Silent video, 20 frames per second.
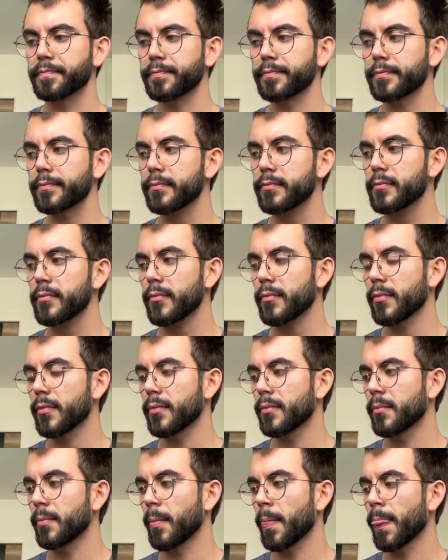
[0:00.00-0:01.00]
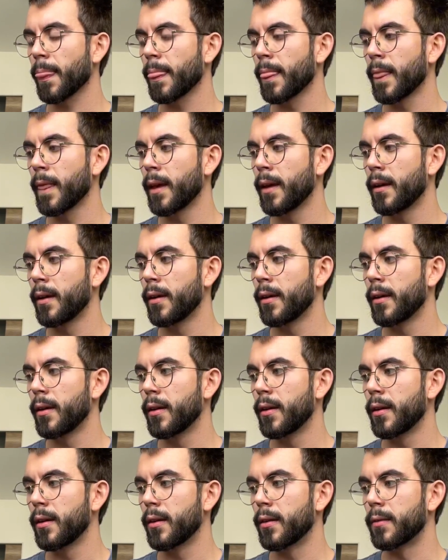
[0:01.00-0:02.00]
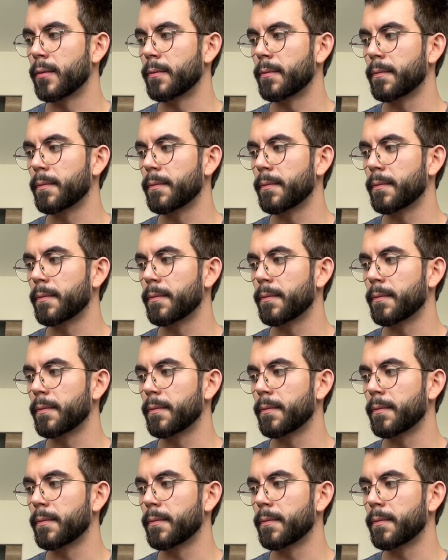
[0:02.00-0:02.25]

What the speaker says: (silence)